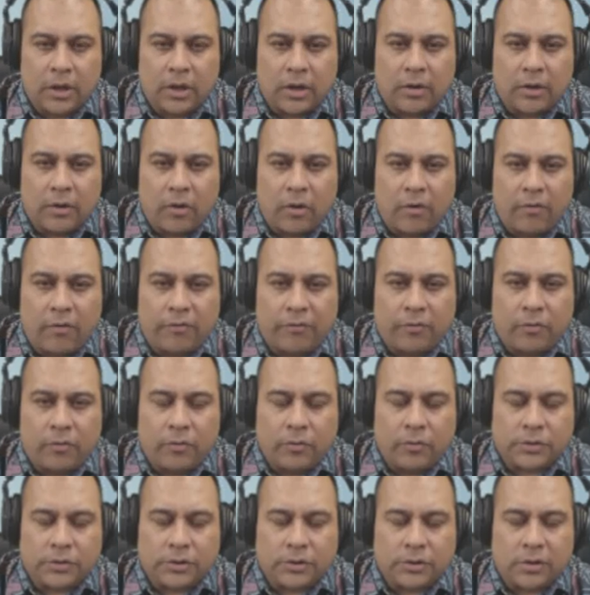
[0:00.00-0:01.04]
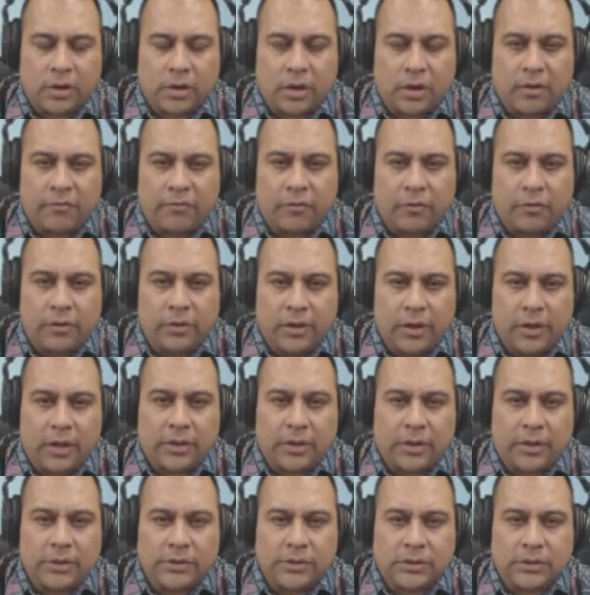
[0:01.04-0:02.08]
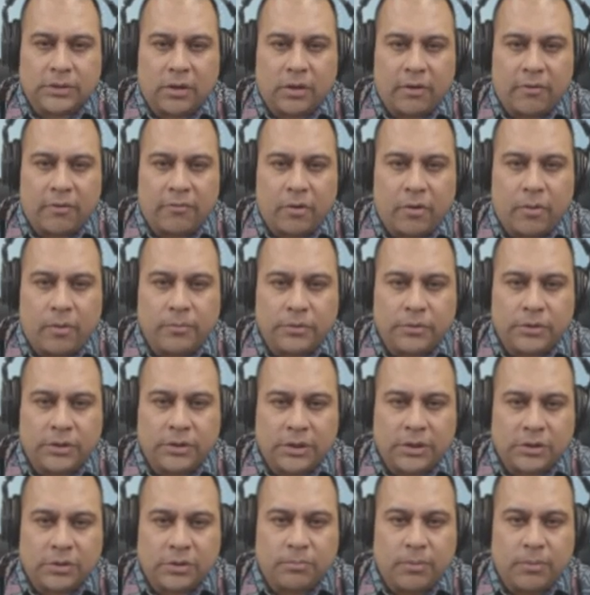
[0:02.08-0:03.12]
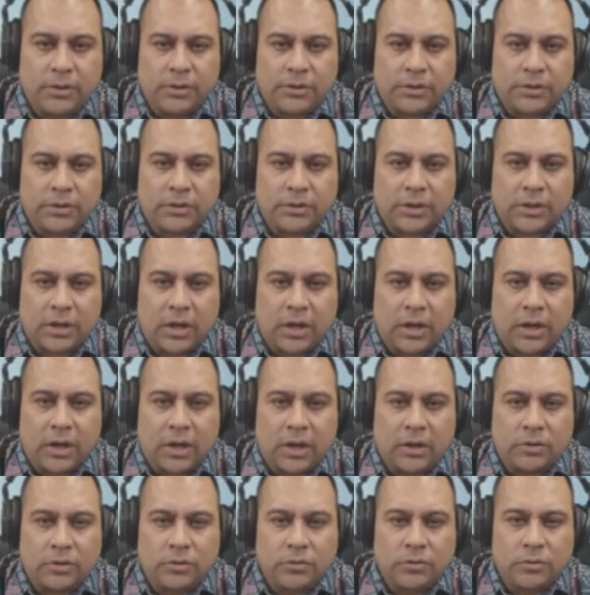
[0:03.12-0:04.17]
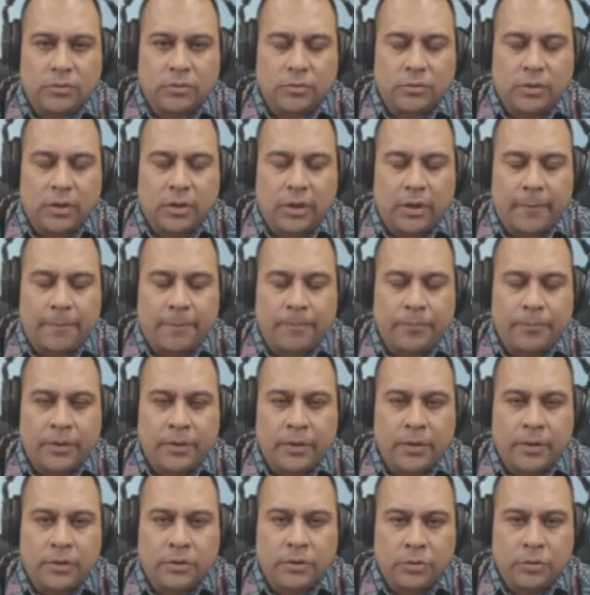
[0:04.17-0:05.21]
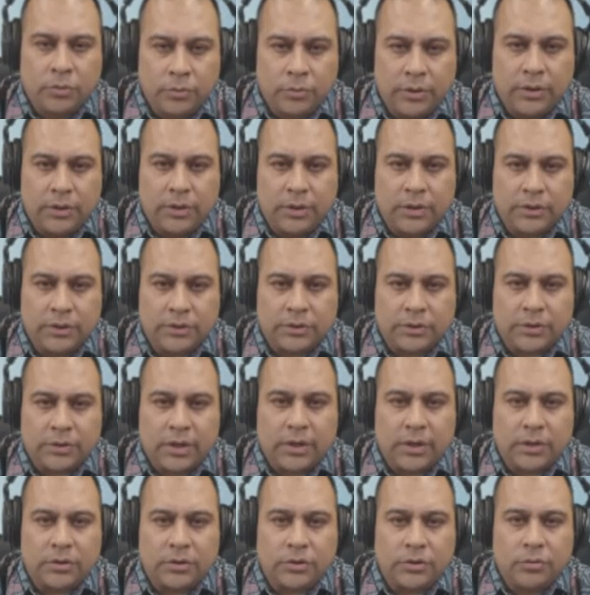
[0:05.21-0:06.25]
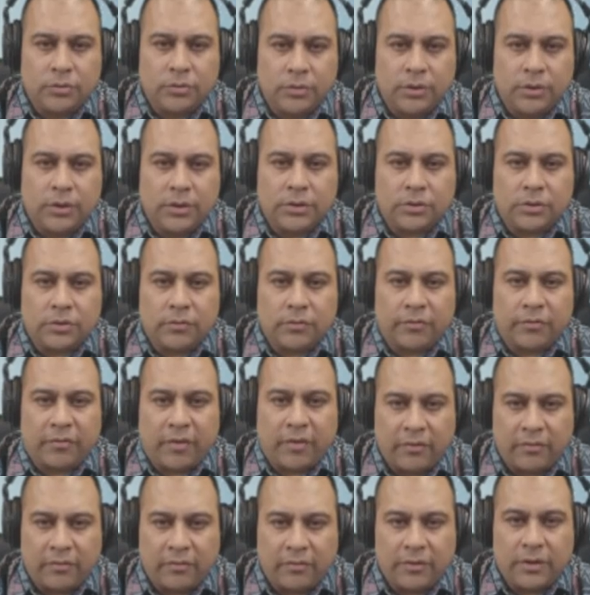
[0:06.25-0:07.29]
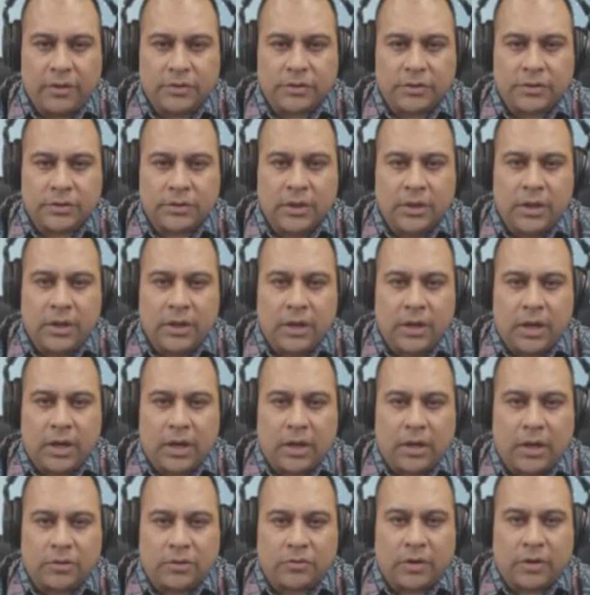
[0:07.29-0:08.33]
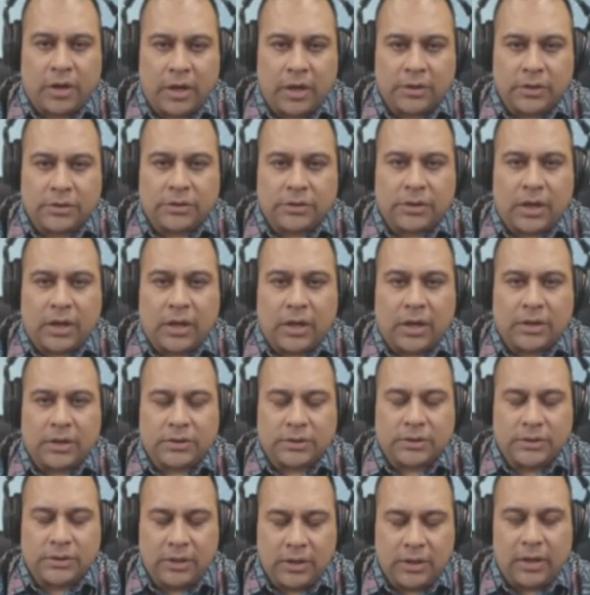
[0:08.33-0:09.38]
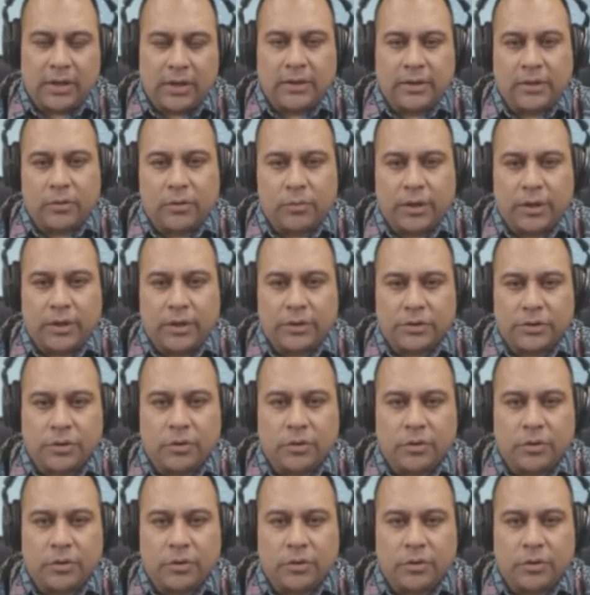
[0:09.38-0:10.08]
Of course, for the others, from 6 months to 2 years and 2 years to 5 years, trials are still underway.